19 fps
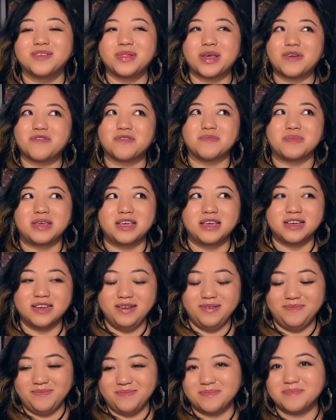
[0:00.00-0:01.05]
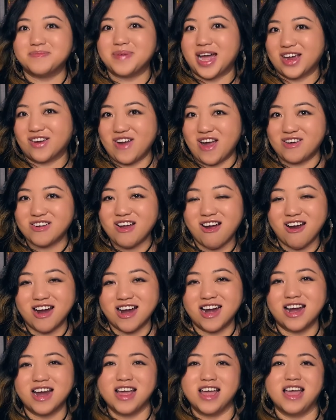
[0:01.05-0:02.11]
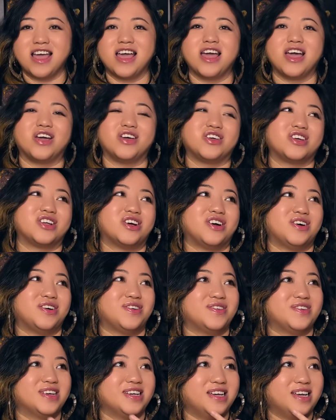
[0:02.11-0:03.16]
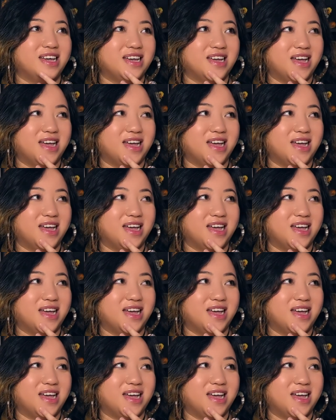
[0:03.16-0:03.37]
Like for me, background art, you know,